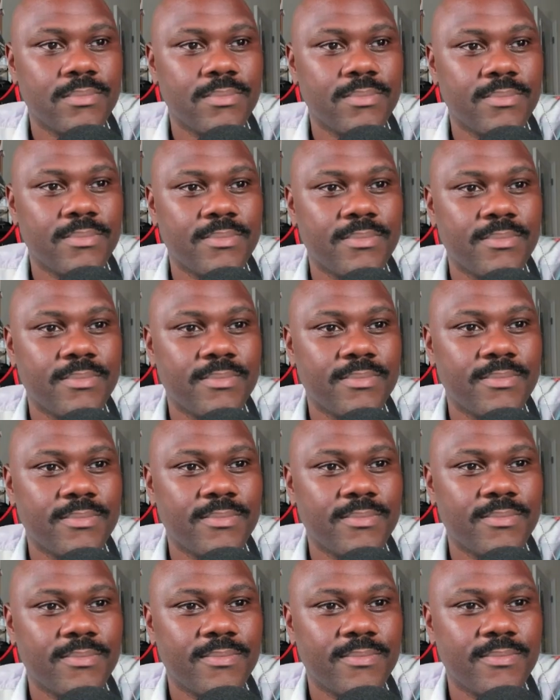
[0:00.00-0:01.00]

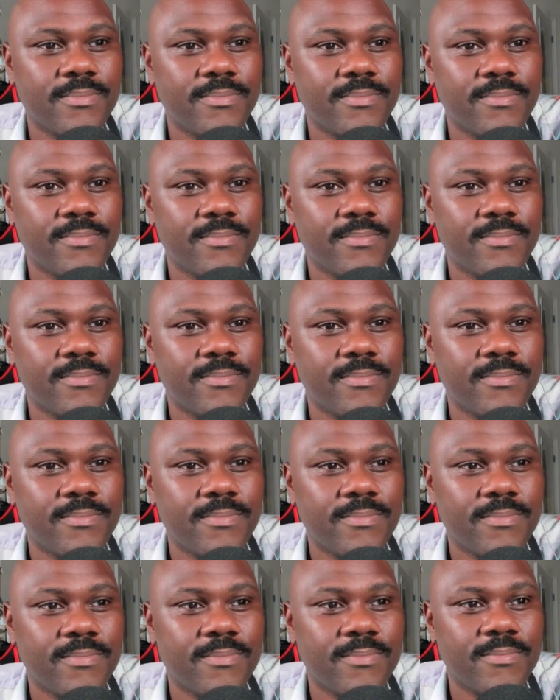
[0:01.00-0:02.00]

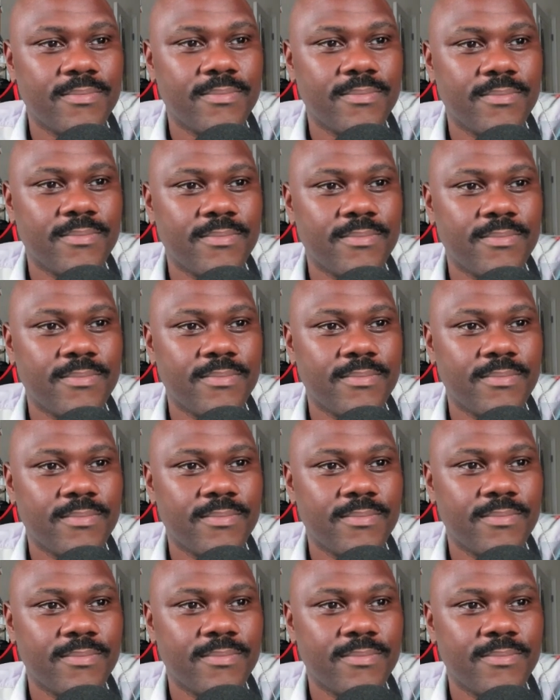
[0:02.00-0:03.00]

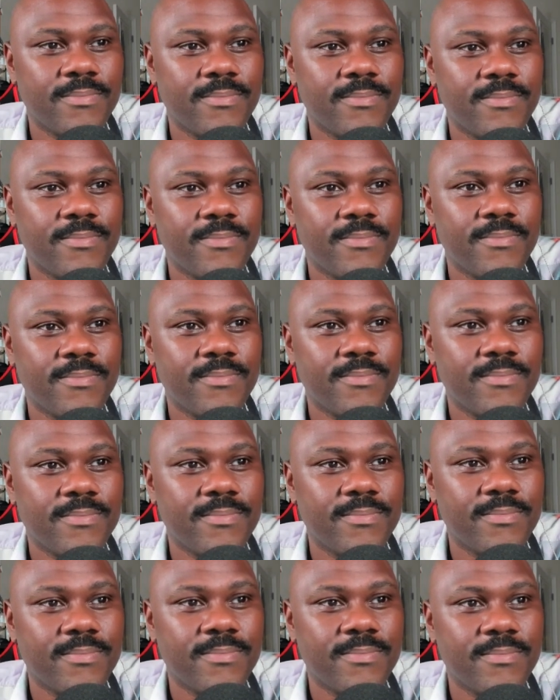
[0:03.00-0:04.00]

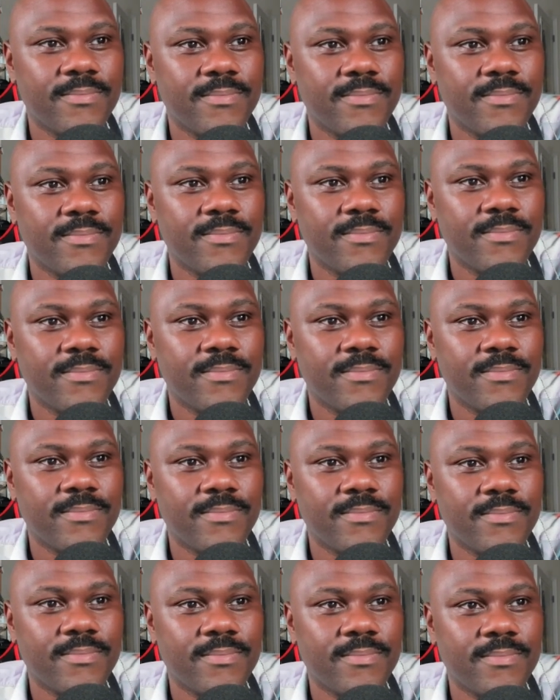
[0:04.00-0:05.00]

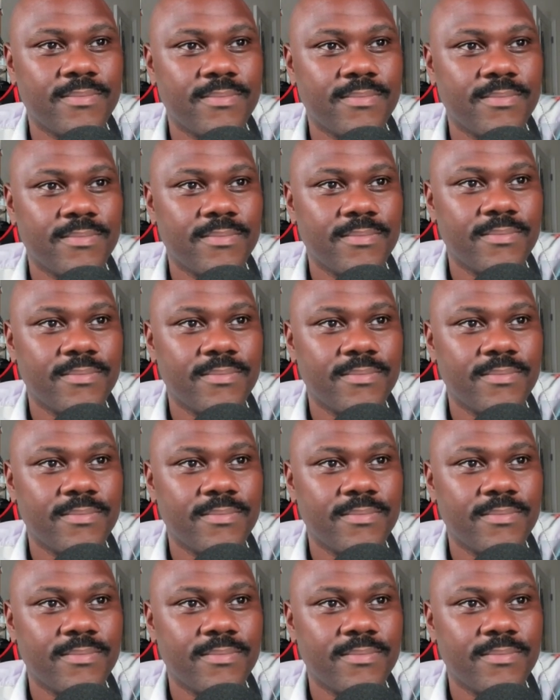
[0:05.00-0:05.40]
(not speaking)